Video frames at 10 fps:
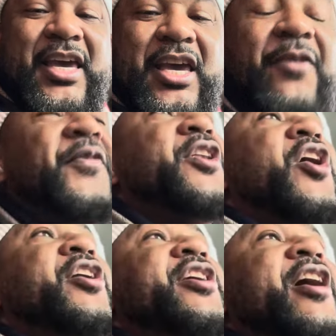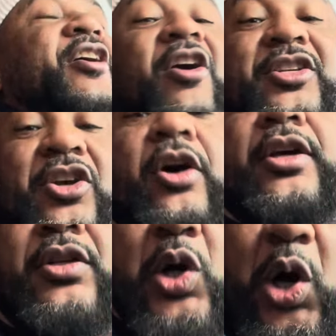if it not near go so,
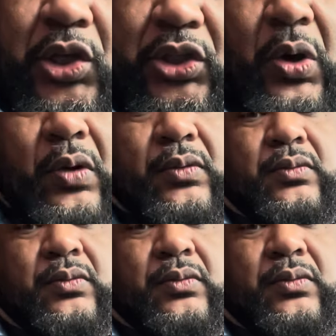it go so.